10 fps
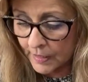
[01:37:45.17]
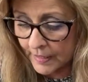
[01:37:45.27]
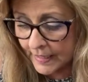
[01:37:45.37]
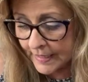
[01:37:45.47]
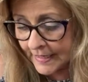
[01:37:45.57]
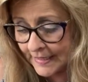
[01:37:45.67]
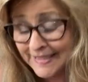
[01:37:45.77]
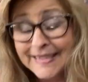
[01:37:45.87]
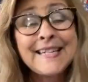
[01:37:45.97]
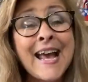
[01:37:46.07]
It
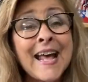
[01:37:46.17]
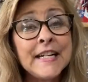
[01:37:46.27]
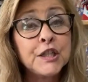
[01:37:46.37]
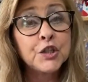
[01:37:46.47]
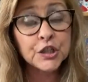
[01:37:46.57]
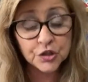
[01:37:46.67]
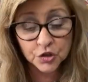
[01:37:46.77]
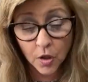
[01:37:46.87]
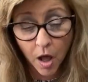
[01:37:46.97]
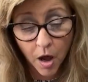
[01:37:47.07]
is 10 inches
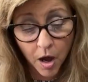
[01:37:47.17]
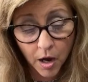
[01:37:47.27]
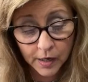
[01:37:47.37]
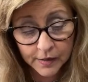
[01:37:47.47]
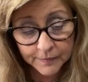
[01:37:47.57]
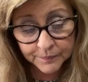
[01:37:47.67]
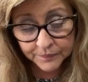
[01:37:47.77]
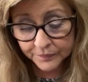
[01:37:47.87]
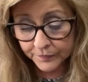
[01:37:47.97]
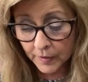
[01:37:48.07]
long
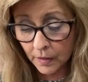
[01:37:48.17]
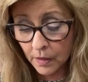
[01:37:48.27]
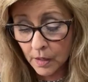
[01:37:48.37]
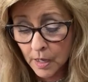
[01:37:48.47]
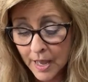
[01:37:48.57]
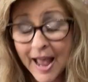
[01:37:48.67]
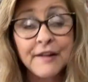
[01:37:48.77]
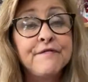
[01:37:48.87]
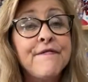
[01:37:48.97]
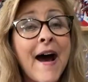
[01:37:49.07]

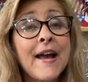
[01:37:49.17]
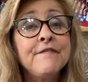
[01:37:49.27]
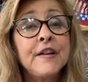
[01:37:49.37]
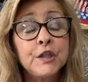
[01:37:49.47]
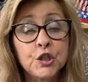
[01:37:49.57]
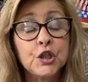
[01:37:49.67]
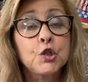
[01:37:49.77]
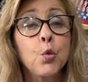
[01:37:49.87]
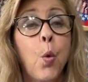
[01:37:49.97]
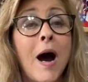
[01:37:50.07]
and 5
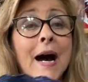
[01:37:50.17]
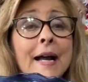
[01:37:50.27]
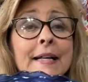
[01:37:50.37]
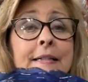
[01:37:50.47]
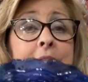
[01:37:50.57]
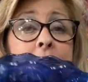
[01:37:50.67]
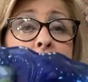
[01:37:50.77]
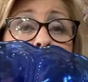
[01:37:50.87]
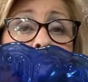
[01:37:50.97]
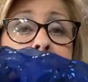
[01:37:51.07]
inches wide.
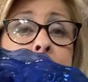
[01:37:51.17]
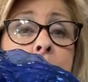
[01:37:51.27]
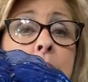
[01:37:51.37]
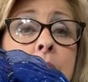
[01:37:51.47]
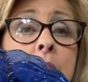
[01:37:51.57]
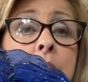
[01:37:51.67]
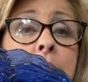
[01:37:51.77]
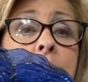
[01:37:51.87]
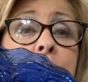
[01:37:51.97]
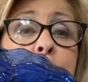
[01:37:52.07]

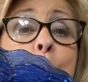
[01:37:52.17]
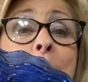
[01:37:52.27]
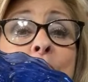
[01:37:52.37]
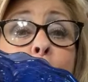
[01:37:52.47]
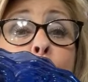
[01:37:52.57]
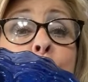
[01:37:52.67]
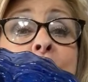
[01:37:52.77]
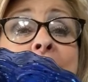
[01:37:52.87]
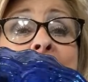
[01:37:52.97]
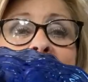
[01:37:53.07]
You've been
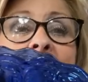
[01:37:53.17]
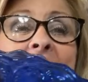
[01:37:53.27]
lurking.